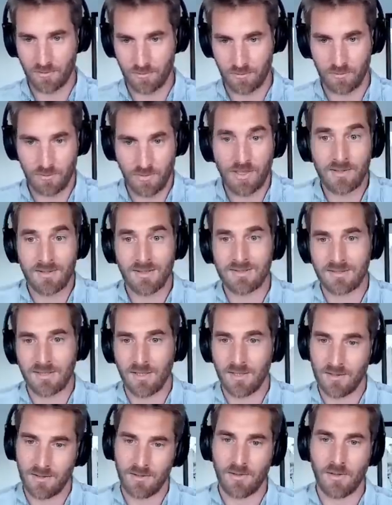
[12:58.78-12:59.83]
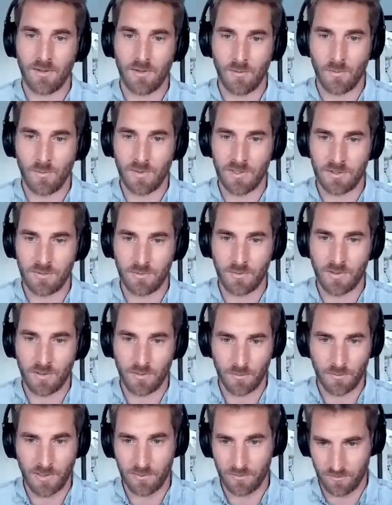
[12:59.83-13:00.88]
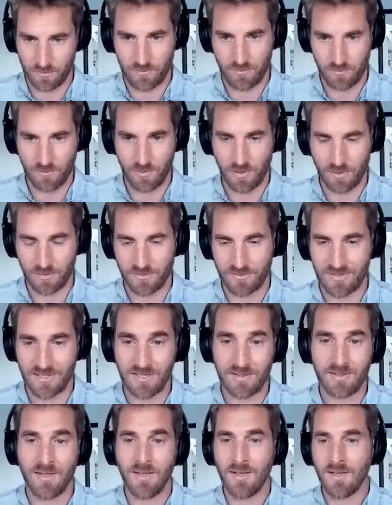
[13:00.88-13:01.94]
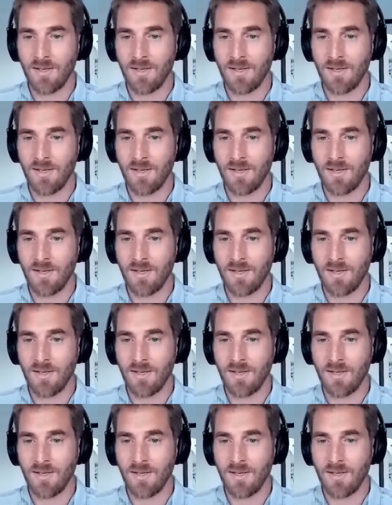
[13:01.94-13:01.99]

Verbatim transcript: to understand uh, what you are about to uh, consent.